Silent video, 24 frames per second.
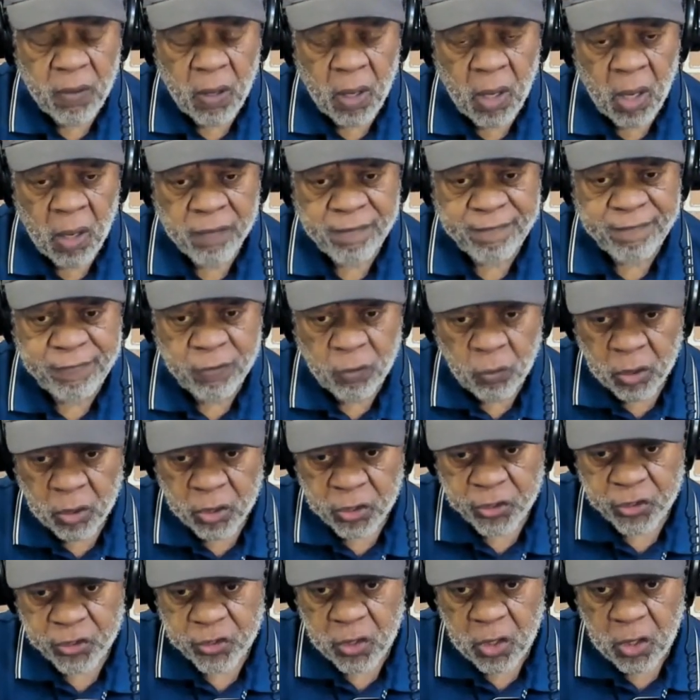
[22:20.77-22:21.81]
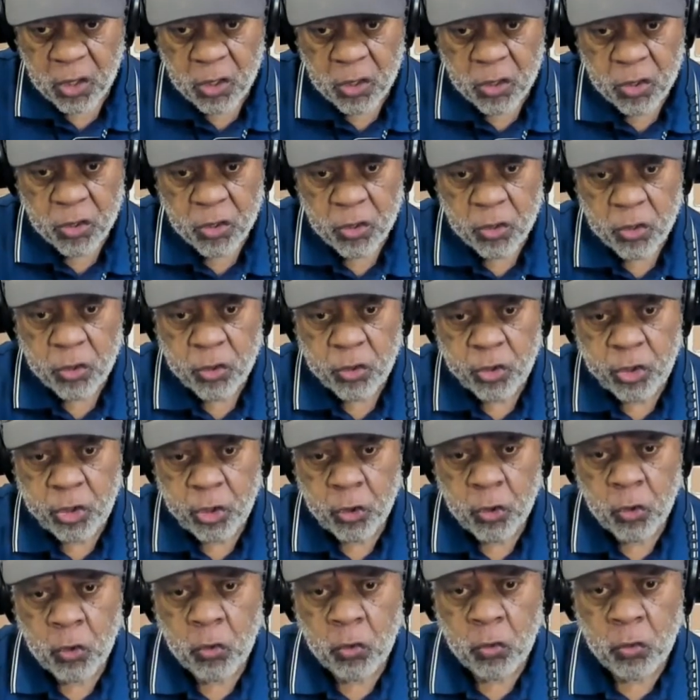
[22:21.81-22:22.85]
uh, foolish
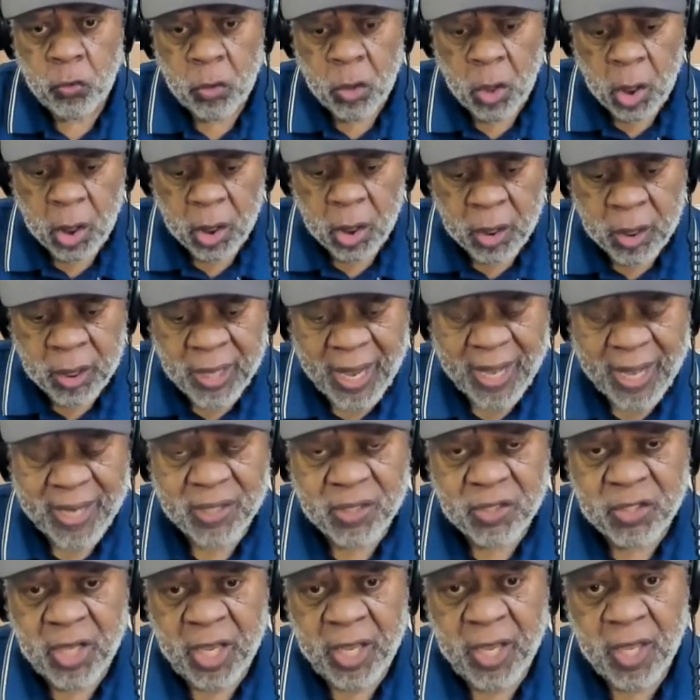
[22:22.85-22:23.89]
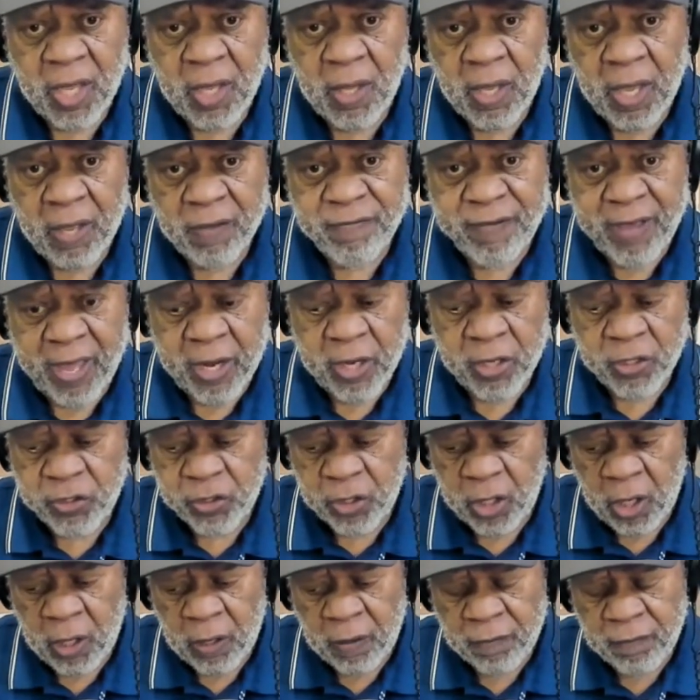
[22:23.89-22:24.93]
to not take
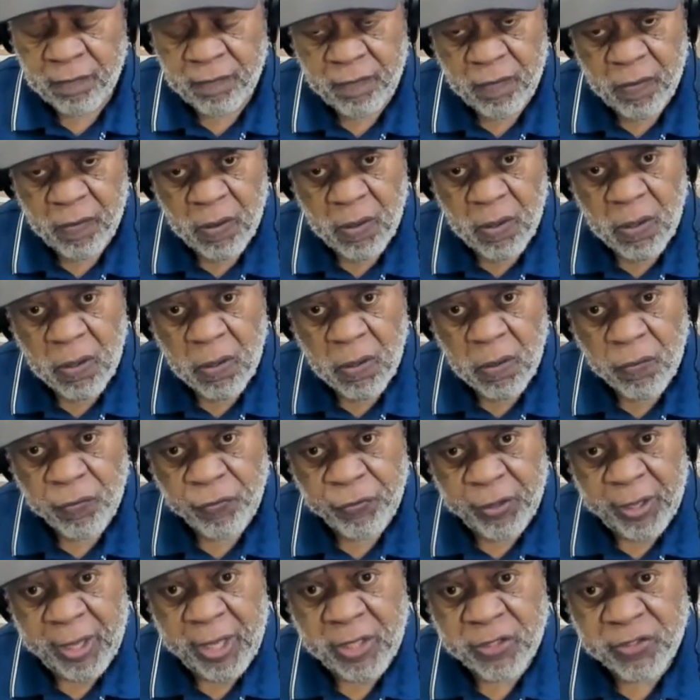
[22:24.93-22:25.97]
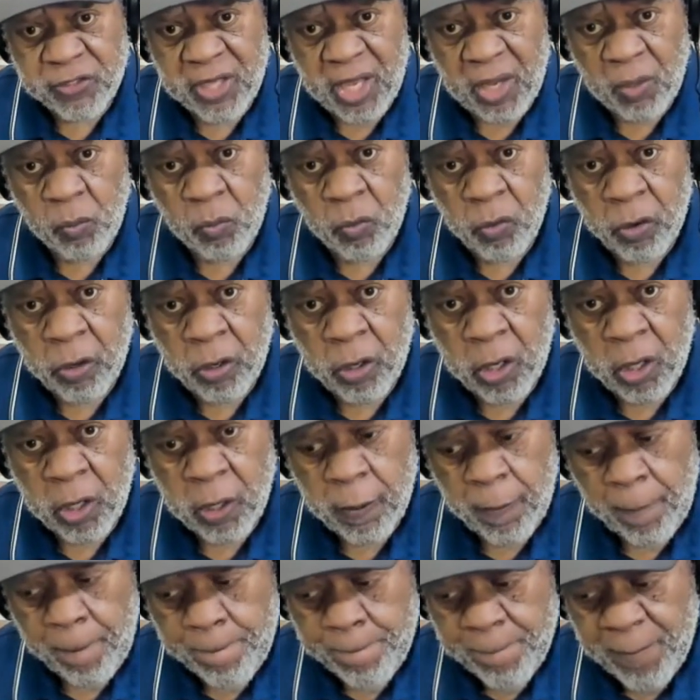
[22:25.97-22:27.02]
advantage of things that
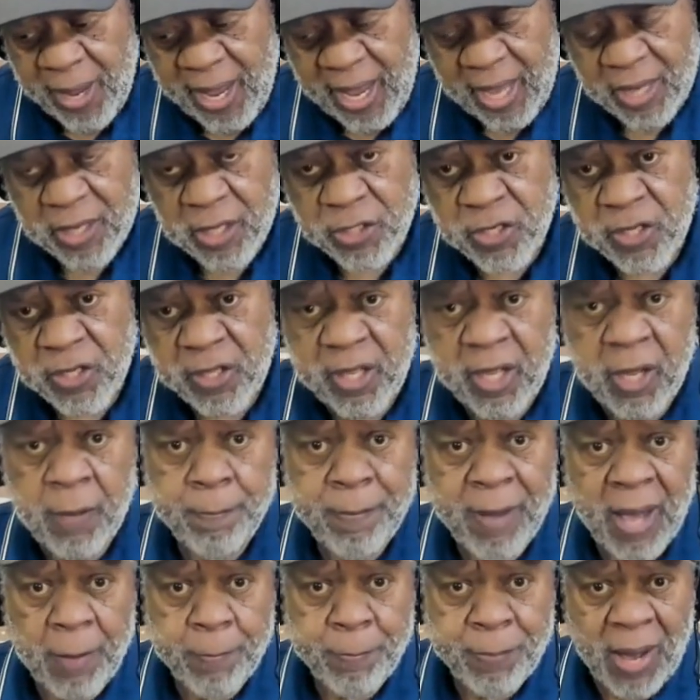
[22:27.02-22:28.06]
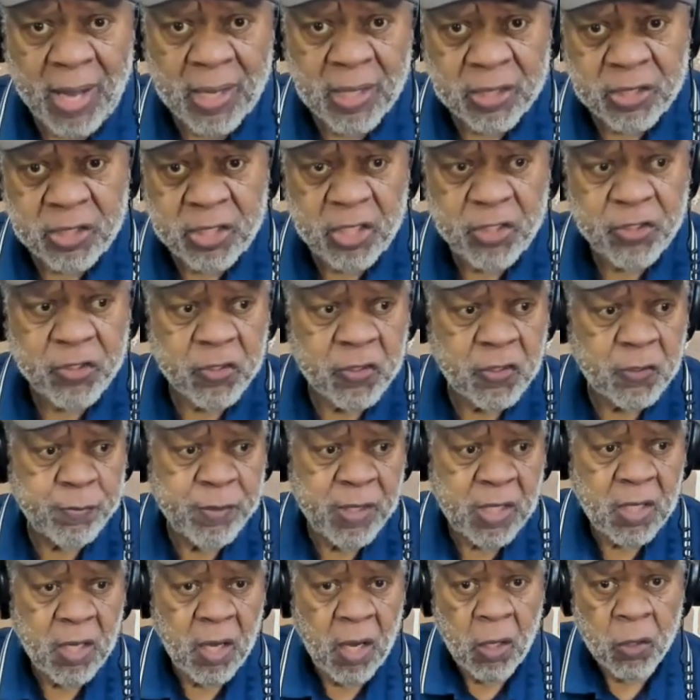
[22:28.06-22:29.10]
were handed to them by politicians
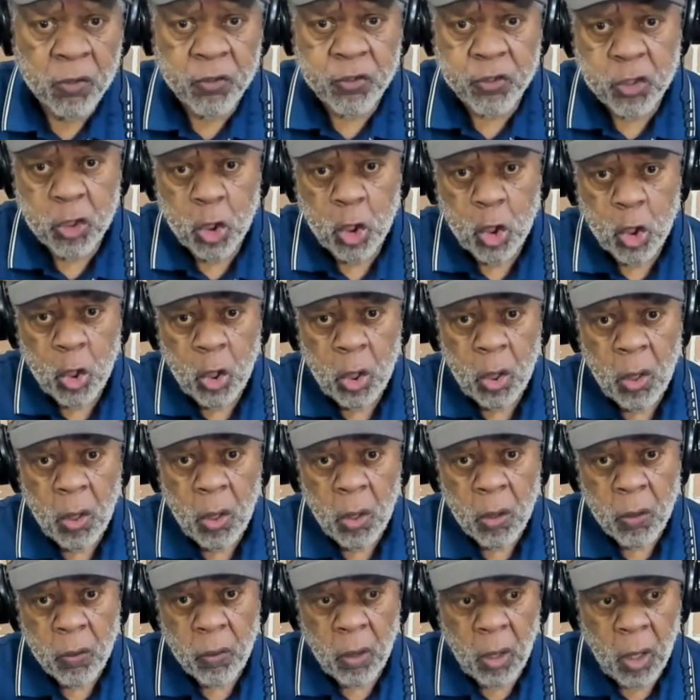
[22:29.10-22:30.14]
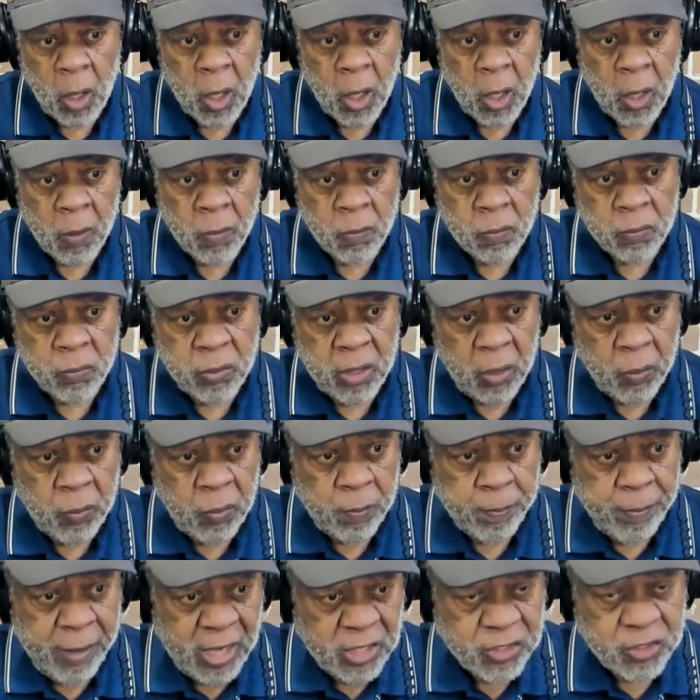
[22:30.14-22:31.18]
because um, they
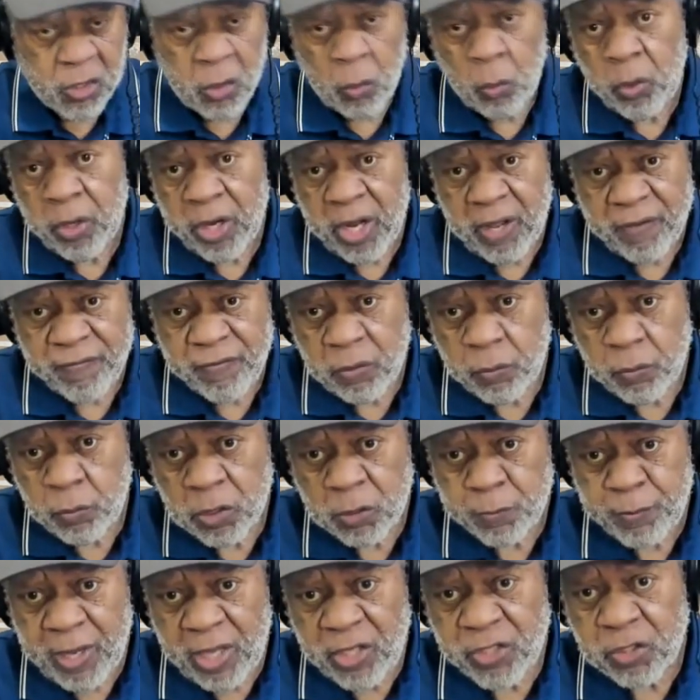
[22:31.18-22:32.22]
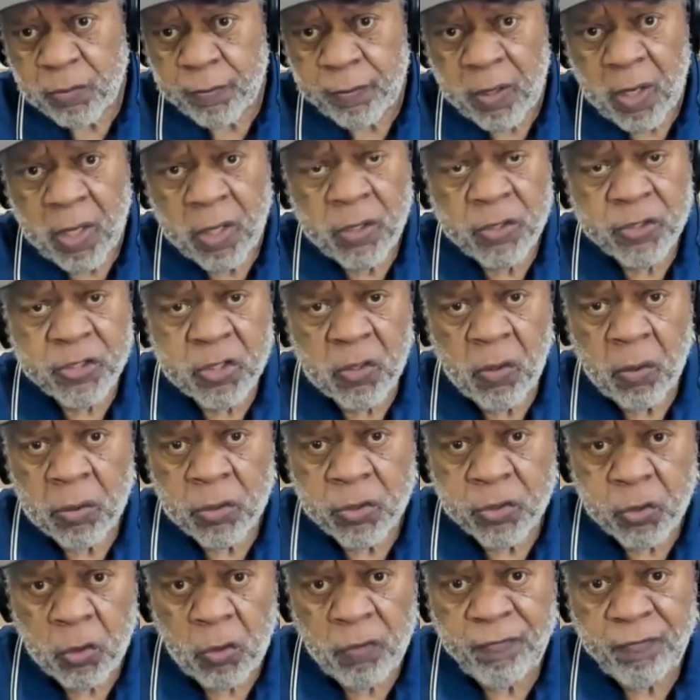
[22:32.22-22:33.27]
based on whatever it was based upon and so on
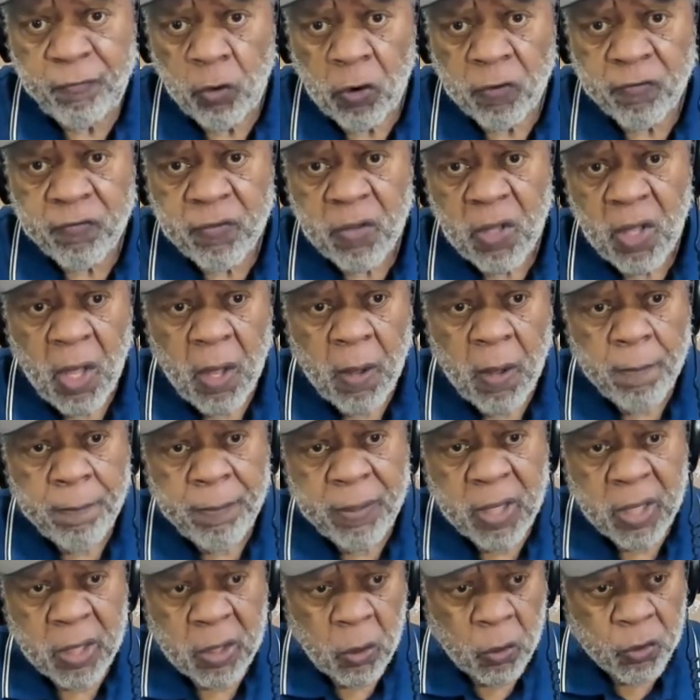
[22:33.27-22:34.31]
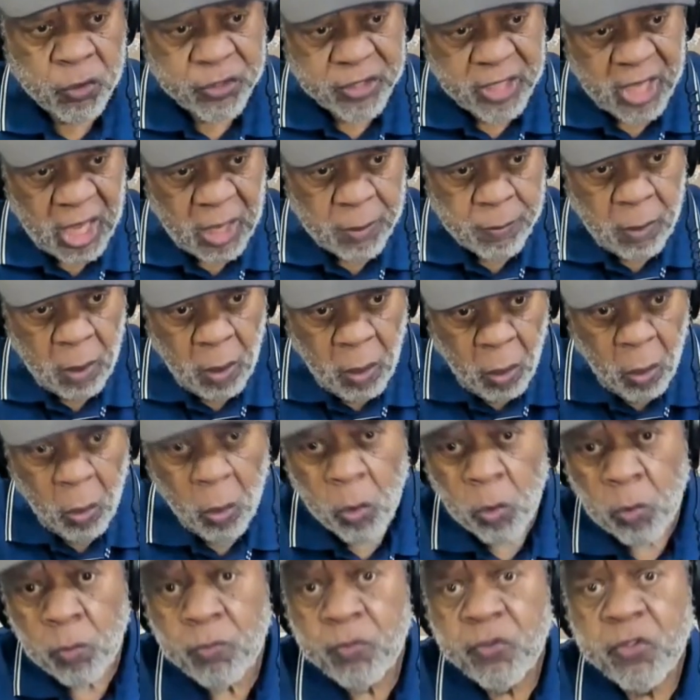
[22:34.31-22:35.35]
and so forth. But in those same
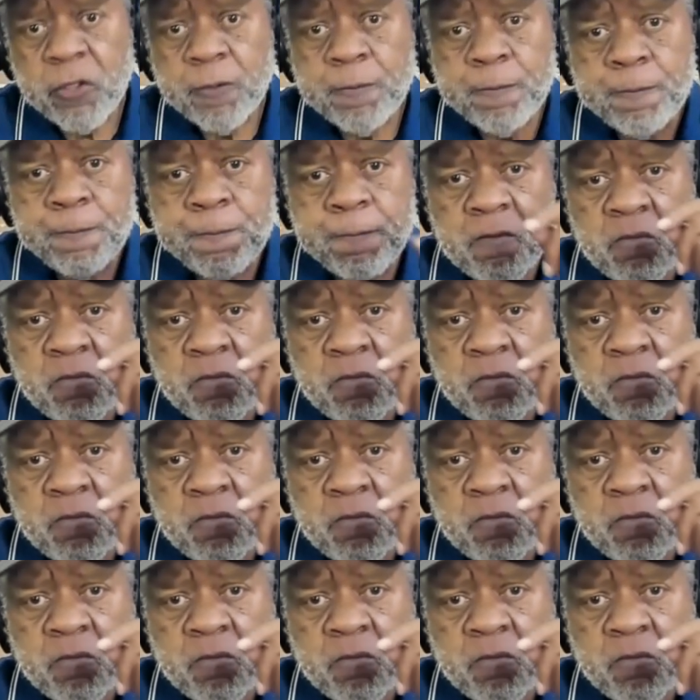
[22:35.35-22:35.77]
homes,